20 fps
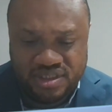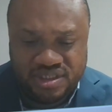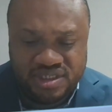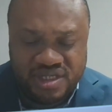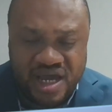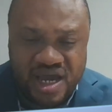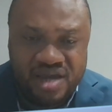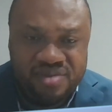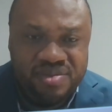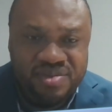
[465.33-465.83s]

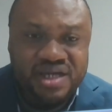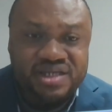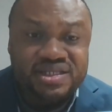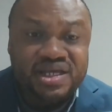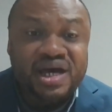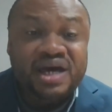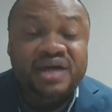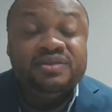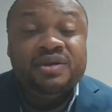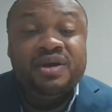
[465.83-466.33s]
time like
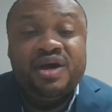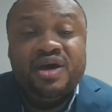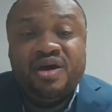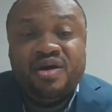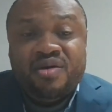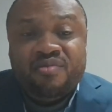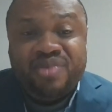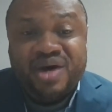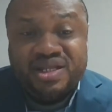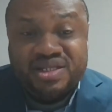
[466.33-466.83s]
that.
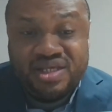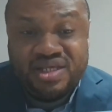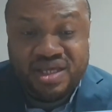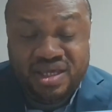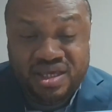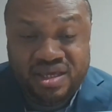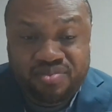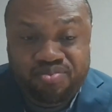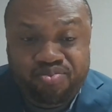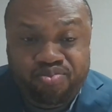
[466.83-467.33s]
But
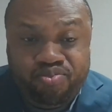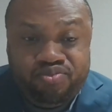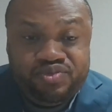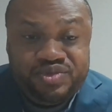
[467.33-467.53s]
he